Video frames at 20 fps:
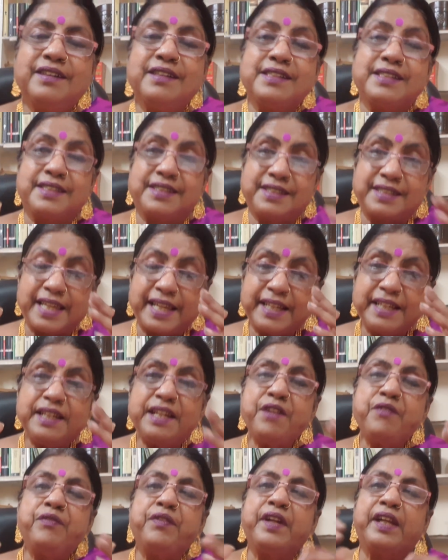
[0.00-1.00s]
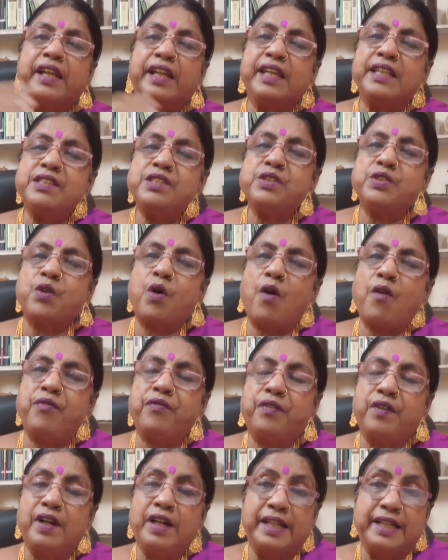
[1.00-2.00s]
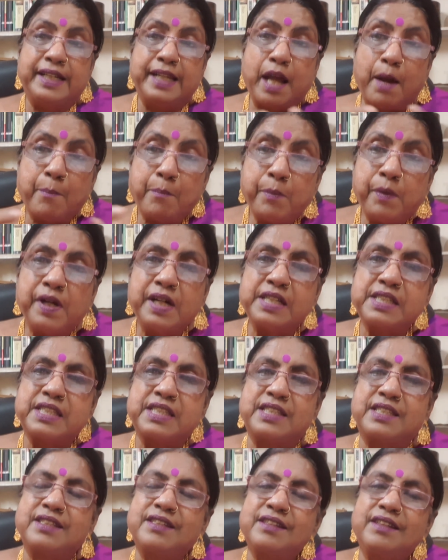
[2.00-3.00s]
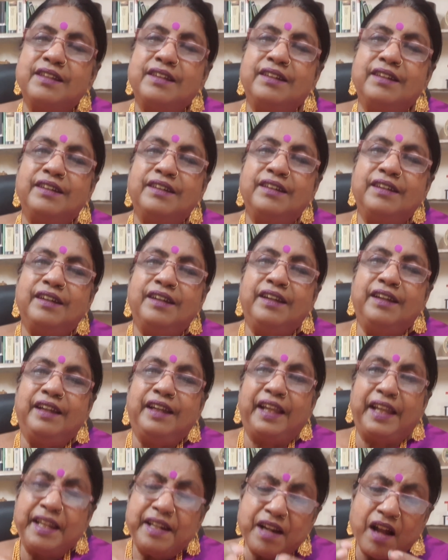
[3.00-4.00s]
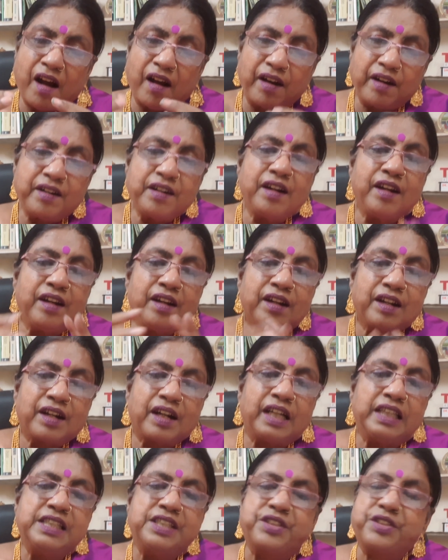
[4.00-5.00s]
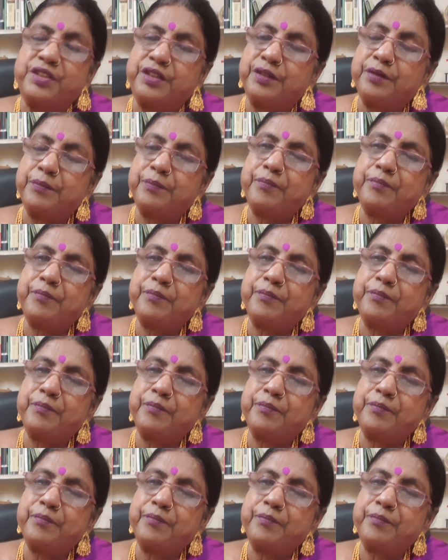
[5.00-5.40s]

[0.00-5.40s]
significance of numbers in our culture.